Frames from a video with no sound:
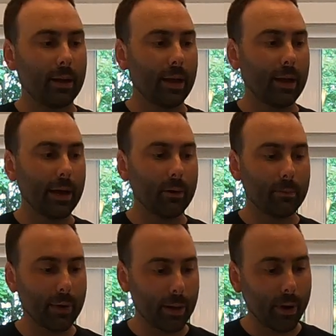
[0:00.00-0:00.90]

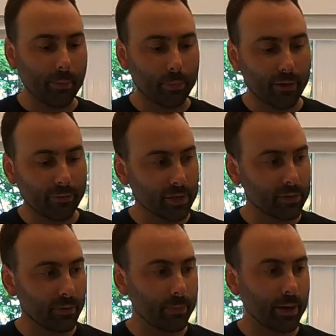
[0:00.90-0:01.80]
and my preference
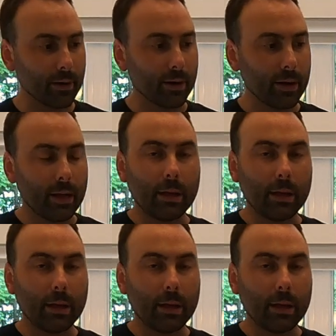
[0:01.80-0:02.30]
for beer.